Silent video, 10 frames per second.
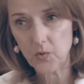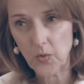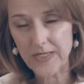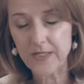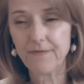
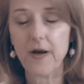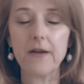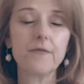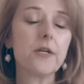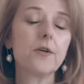
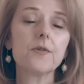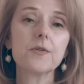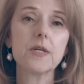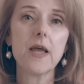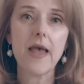25
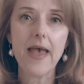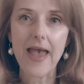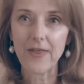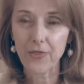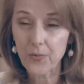years,
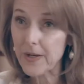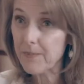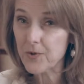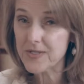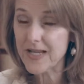at
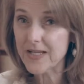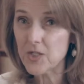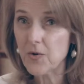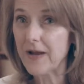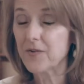
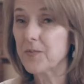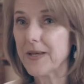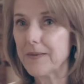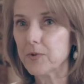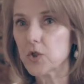3%, you have to
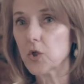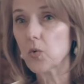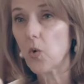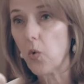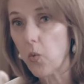be able to
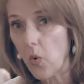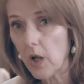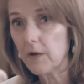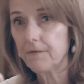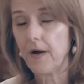
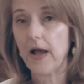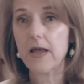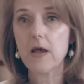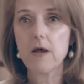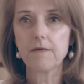
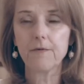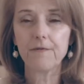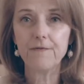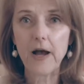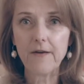qualify for
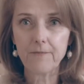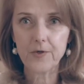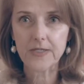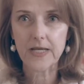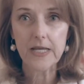
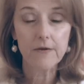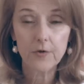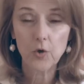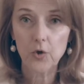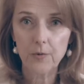5%,
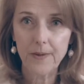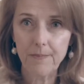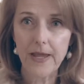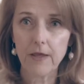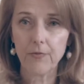even though you'll be
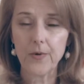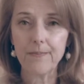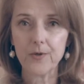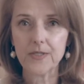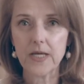paying
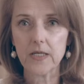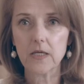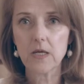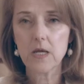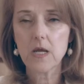3%.
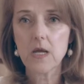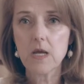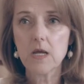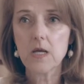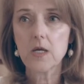
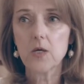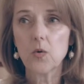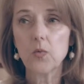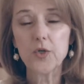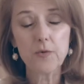
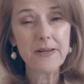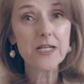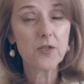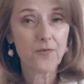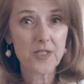Which
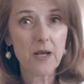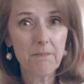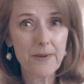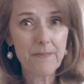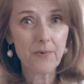means for
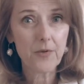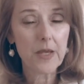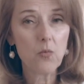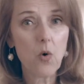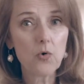some people,
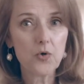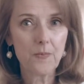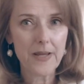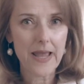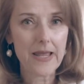they
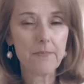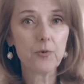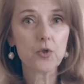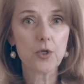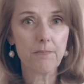won't be
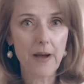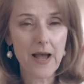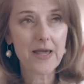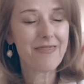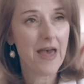able to
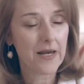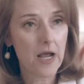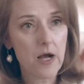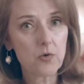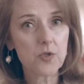buy that
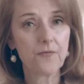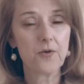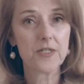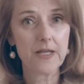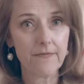house
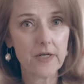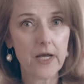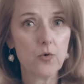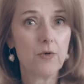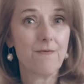for
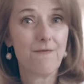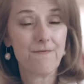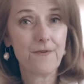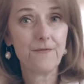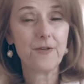
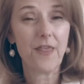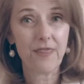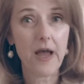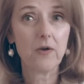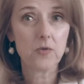
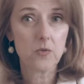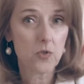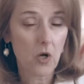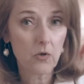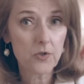
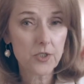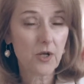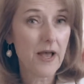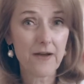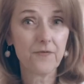$750,000.
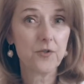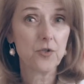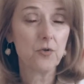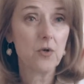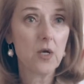They'll have
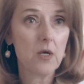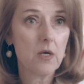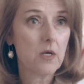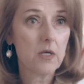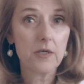to
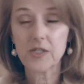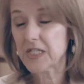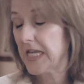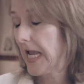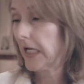
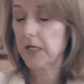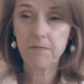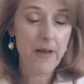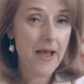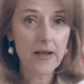scale
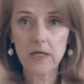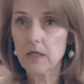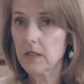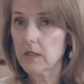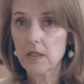it back